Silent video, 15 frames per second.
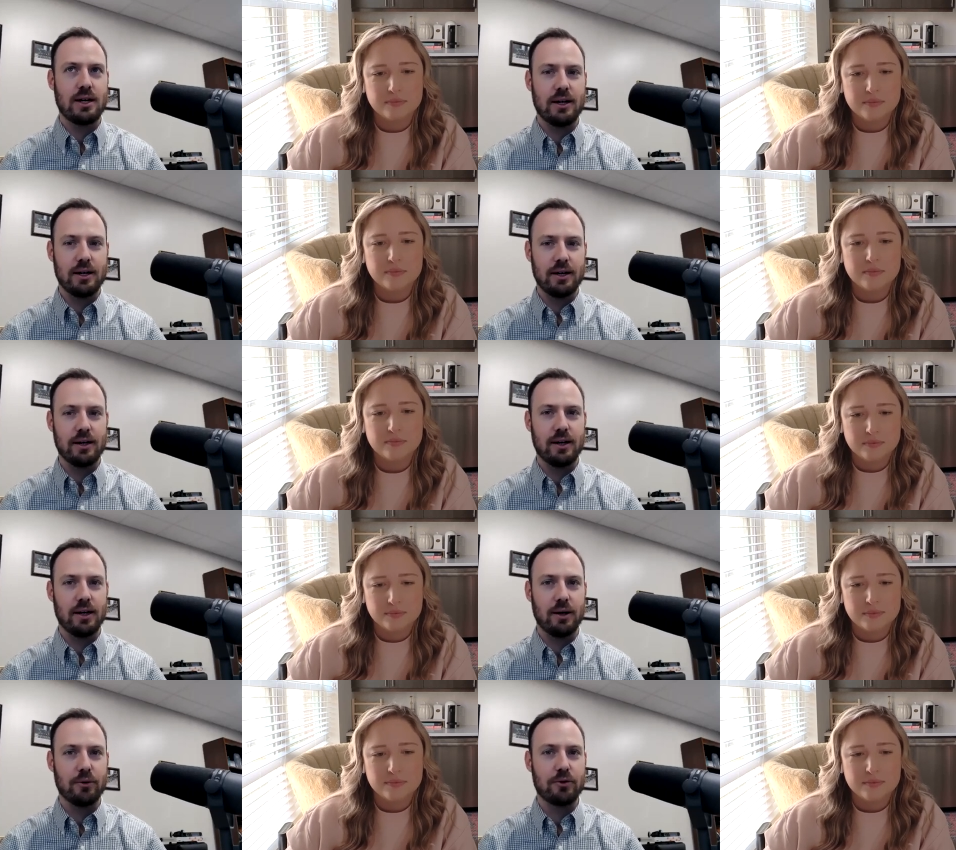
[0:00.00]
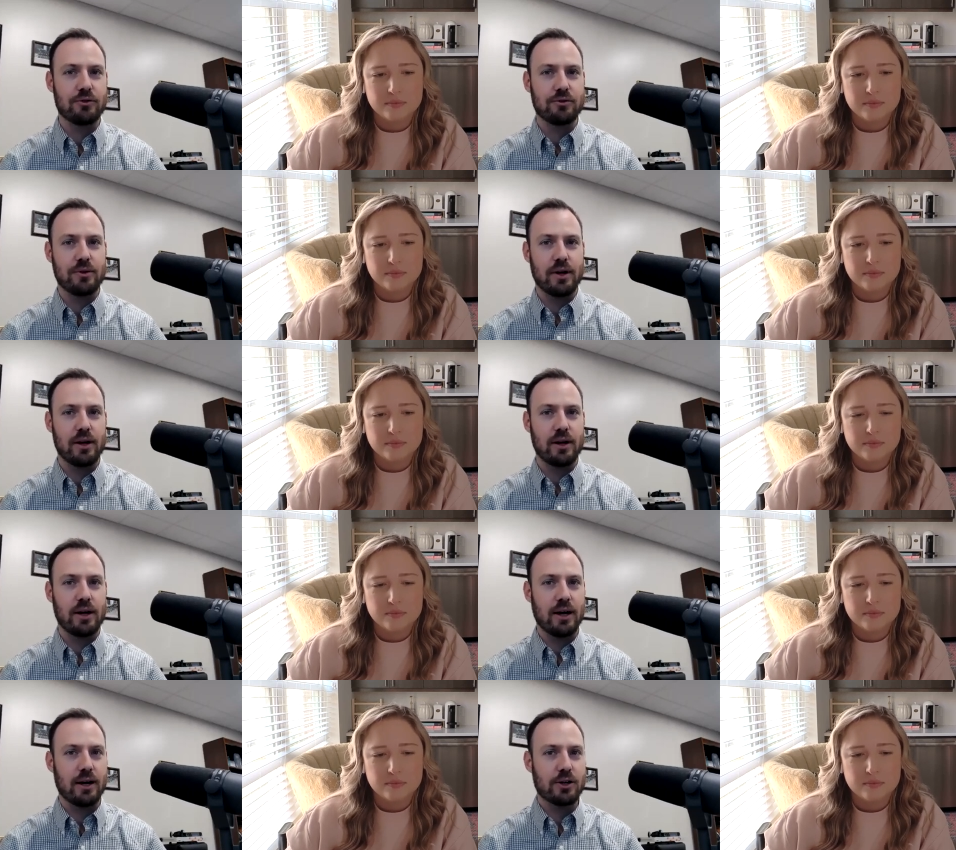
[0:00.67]
Speaker 1: I was
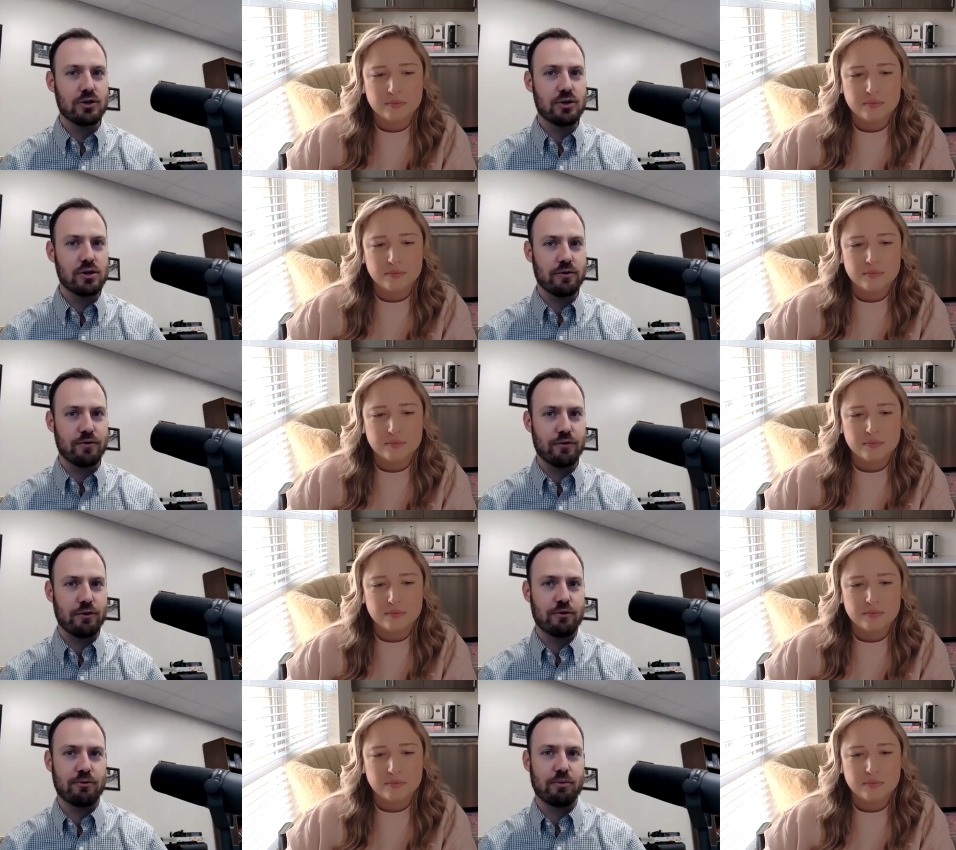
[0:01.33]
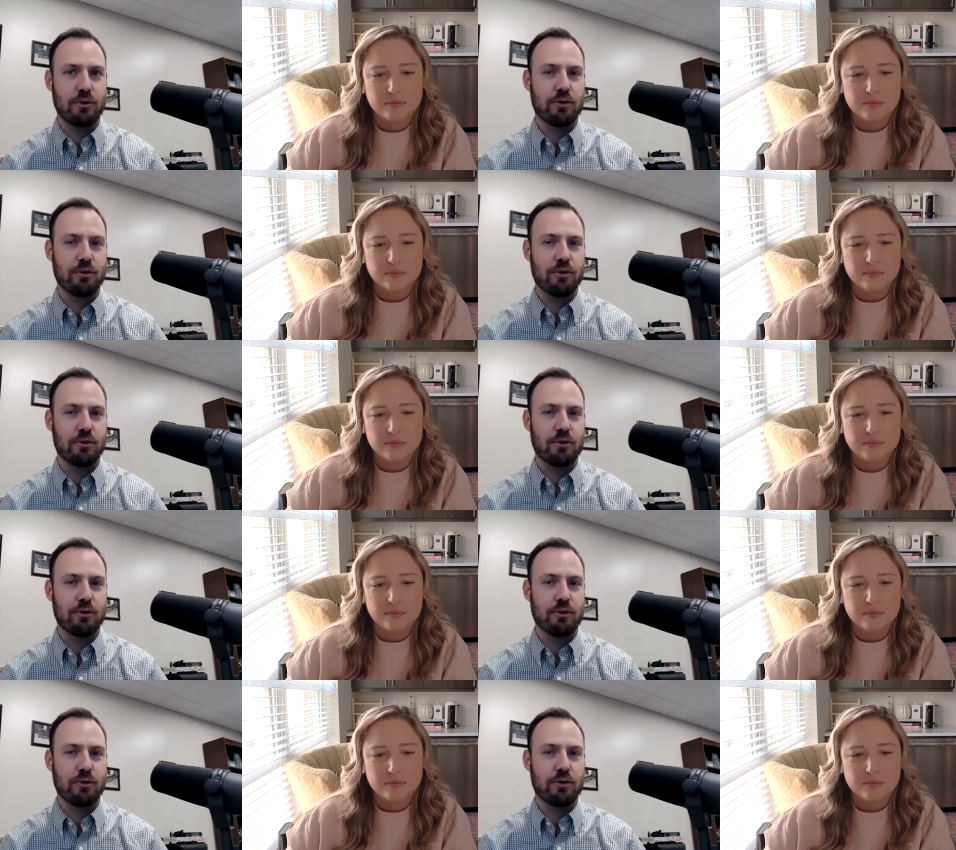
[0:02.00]
actually the first